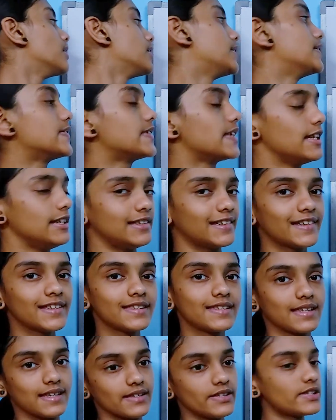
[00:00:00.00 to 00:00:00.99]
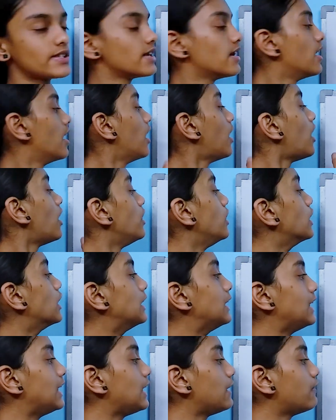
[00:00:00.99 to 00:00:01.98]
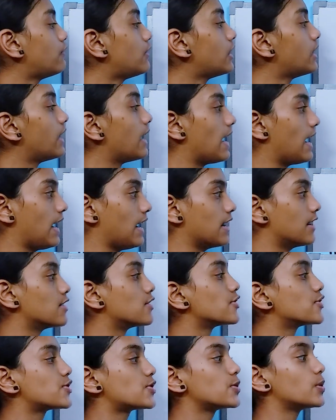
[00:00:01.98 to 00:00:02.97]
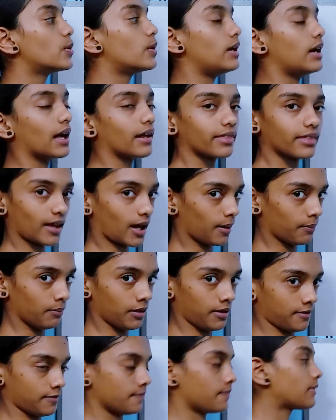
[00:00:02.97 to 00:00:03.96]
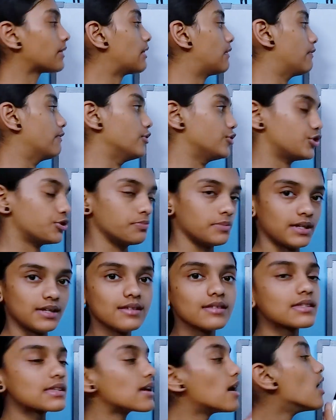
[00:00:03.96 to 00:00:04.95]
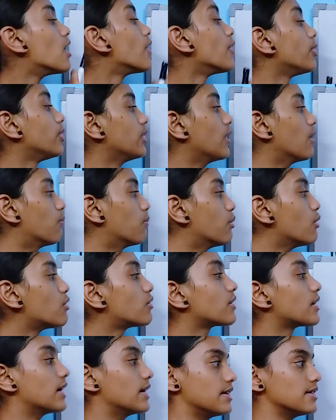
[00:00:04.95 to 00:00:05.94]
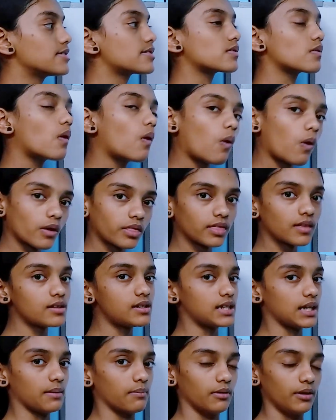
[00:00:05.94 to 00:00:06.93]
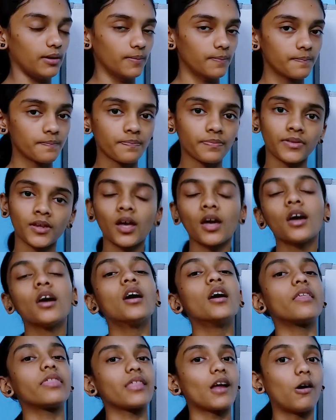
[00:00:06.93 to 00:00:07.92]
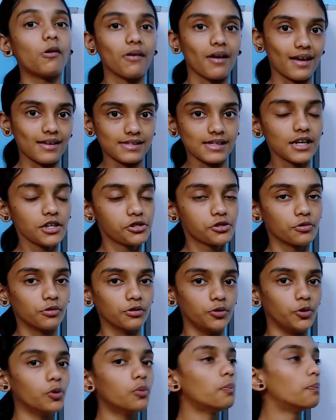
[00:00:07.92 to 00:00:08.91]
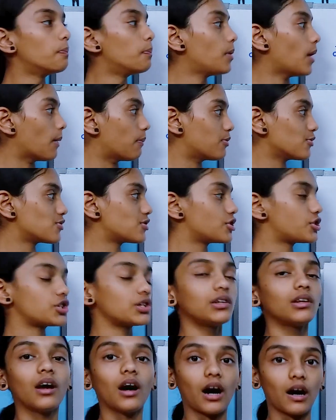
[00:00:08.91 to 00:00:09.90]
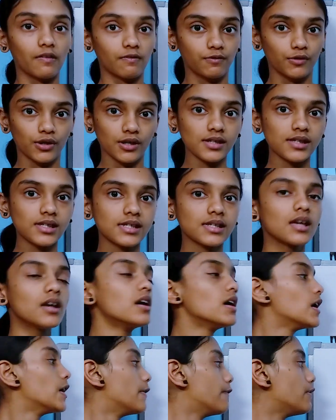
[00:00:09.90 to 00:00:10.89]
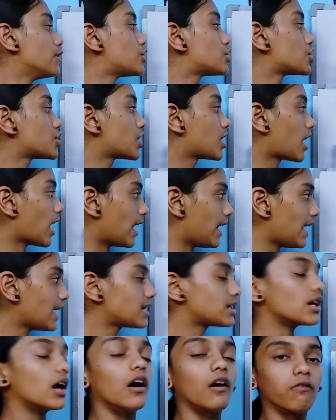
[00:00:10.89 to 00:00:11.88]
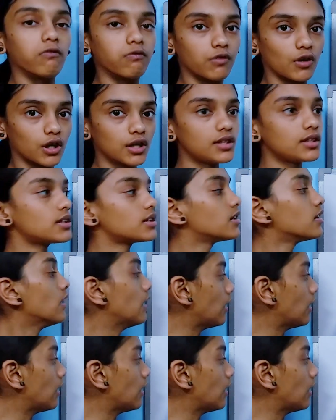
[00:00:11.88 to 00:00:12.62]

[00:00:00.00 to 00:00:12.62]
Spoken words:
The sentence is Le livre est sur la table, which means the book is on the table. Now, as I told you, prepositions are words which connect a word